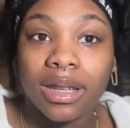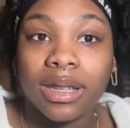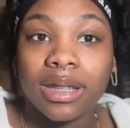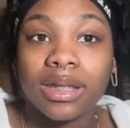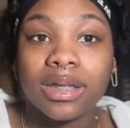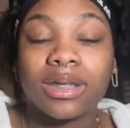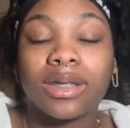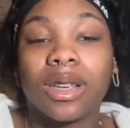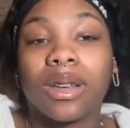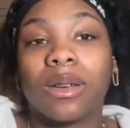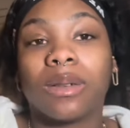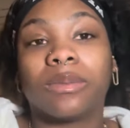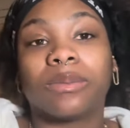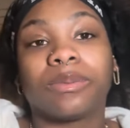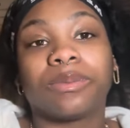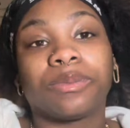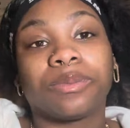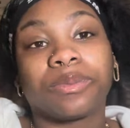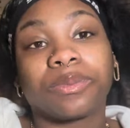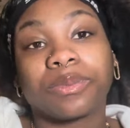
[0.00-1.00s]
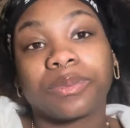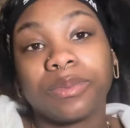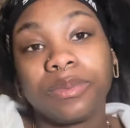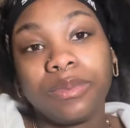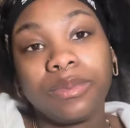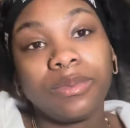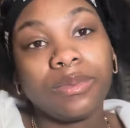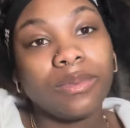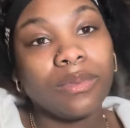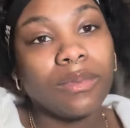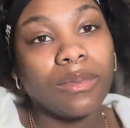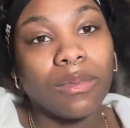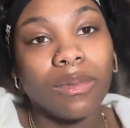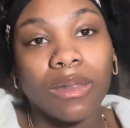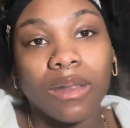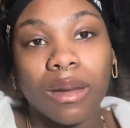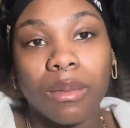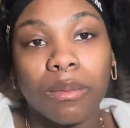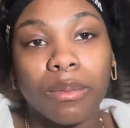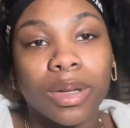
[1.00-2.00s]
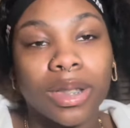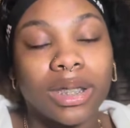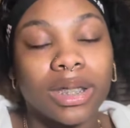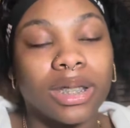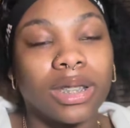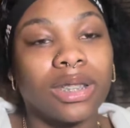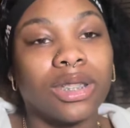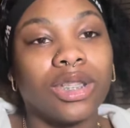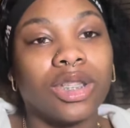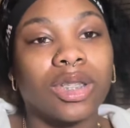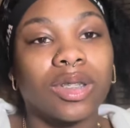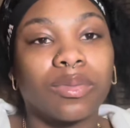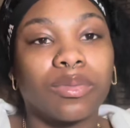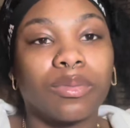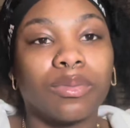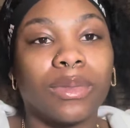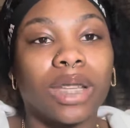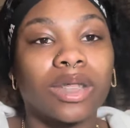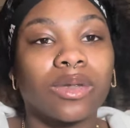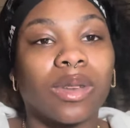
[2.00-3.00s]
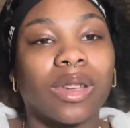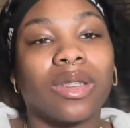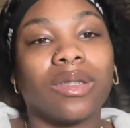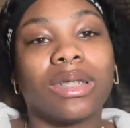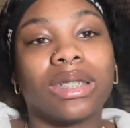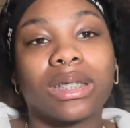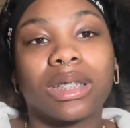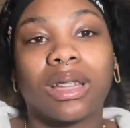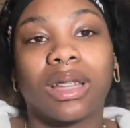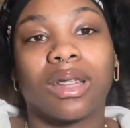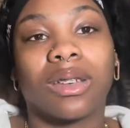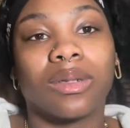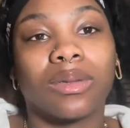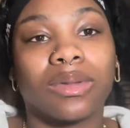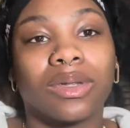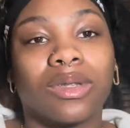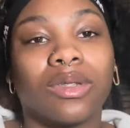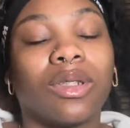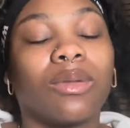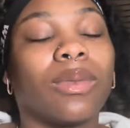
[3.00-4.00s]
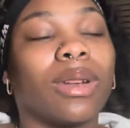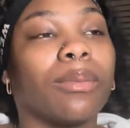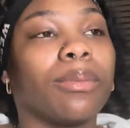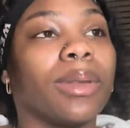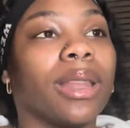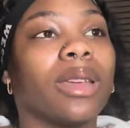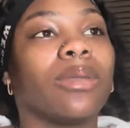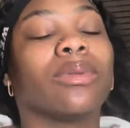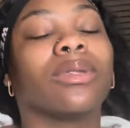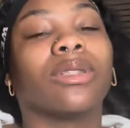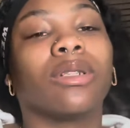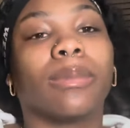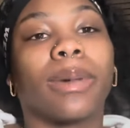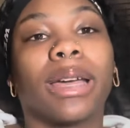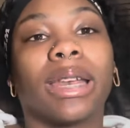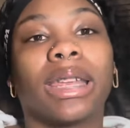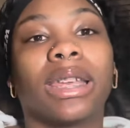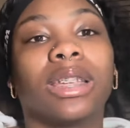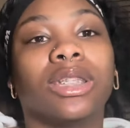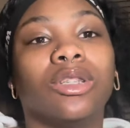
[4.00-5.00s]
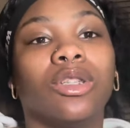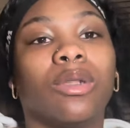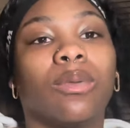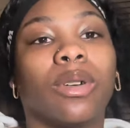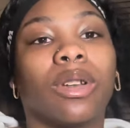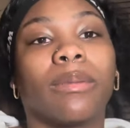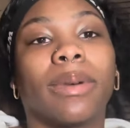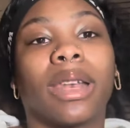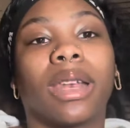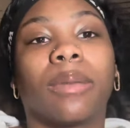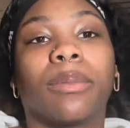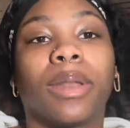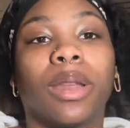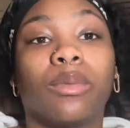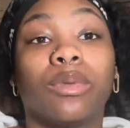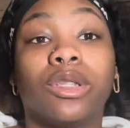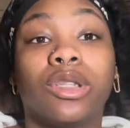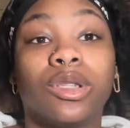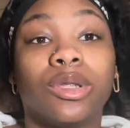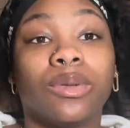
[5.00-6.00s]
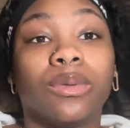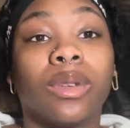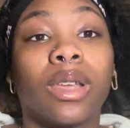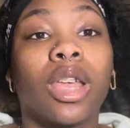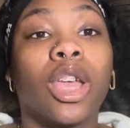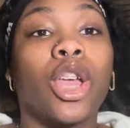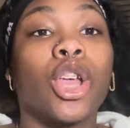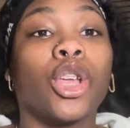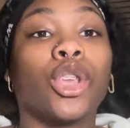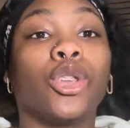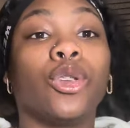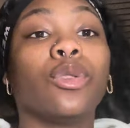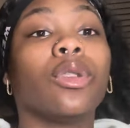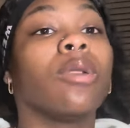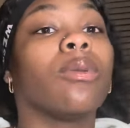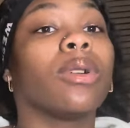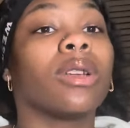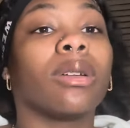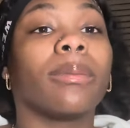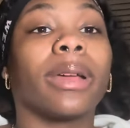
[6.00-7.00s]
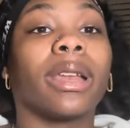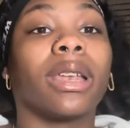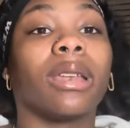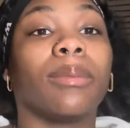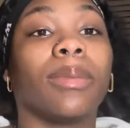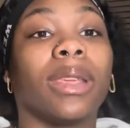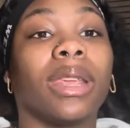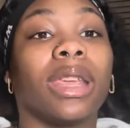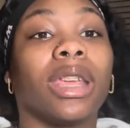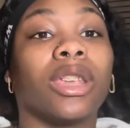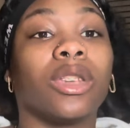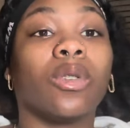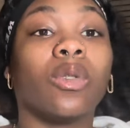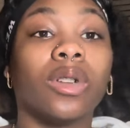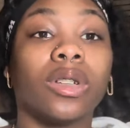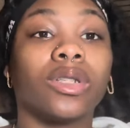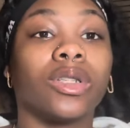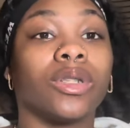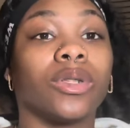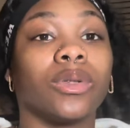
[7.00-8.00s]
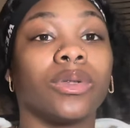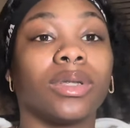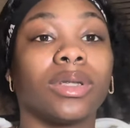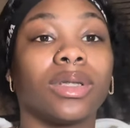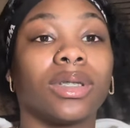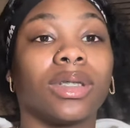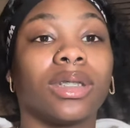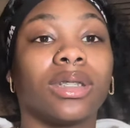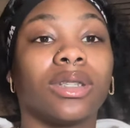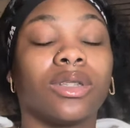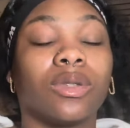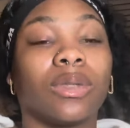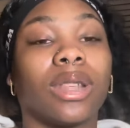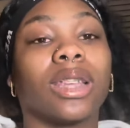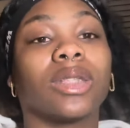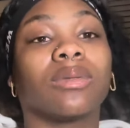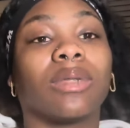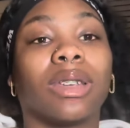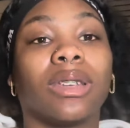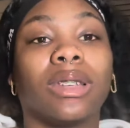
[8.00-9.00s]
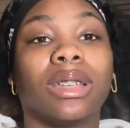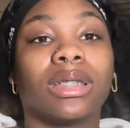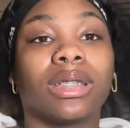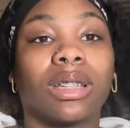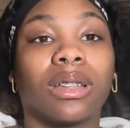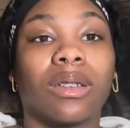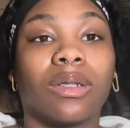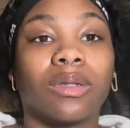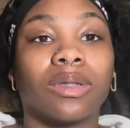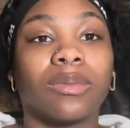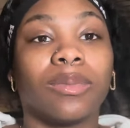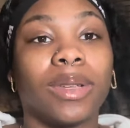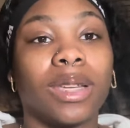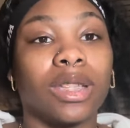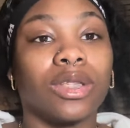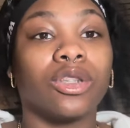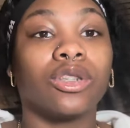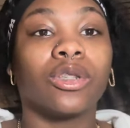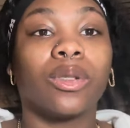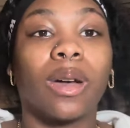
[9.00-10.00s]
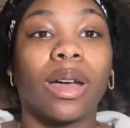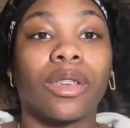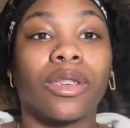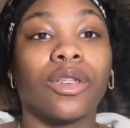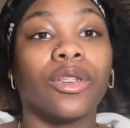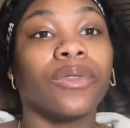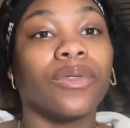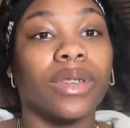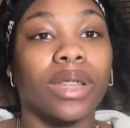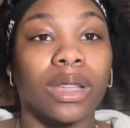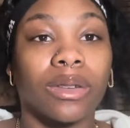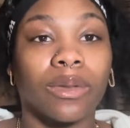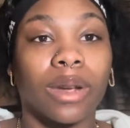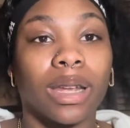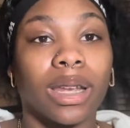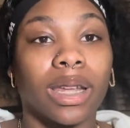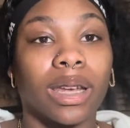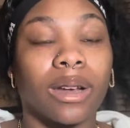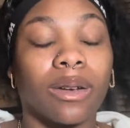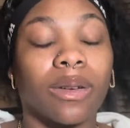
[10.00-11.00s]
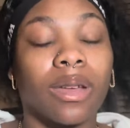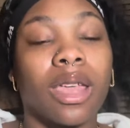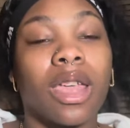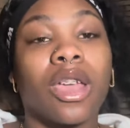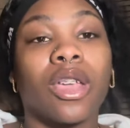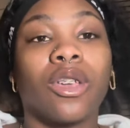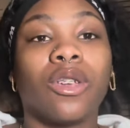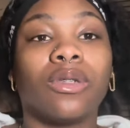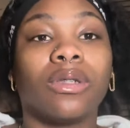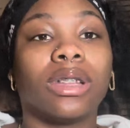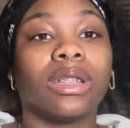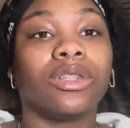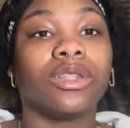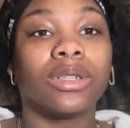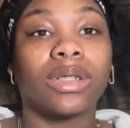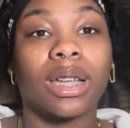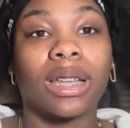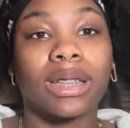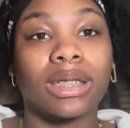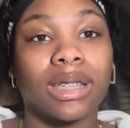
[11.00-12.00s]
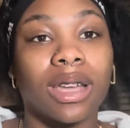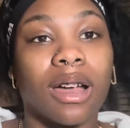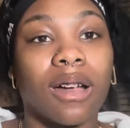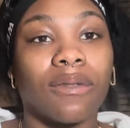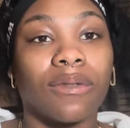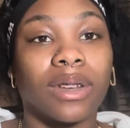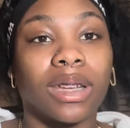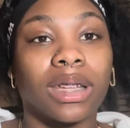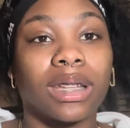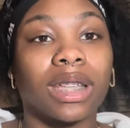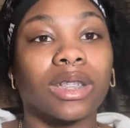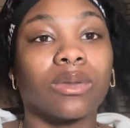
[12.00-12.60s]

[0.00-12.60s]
So, but just, that's why you disclose. You don't want to play with nobody because you don't want nobody to play with you. You don't want nobody to be in your shoes. So that's why you disclose, because you know how you're feeling right now. You know that you're not as confident.